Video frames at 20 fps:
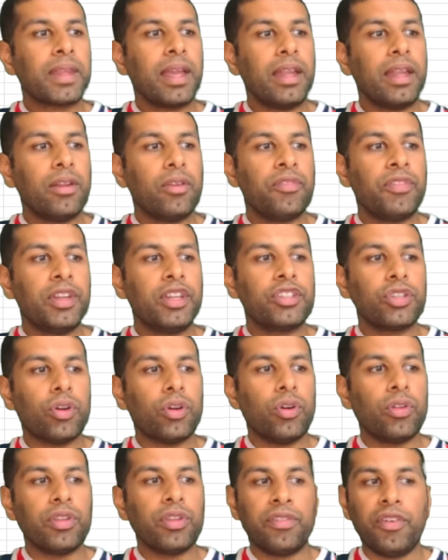and it finish
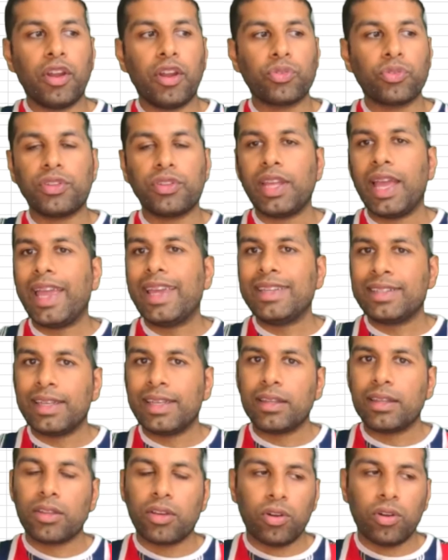the finals on the
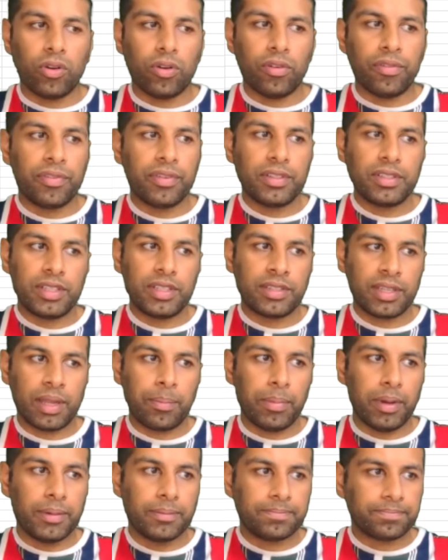eighteenth of
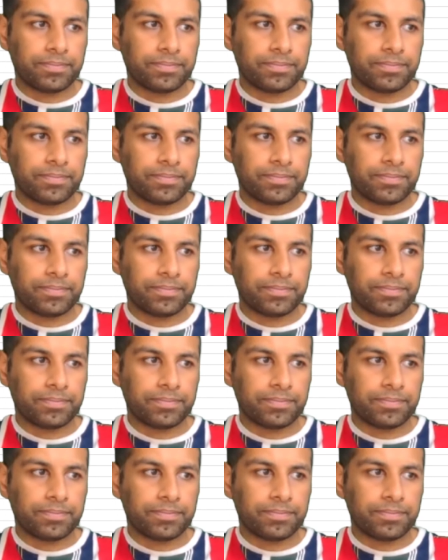December.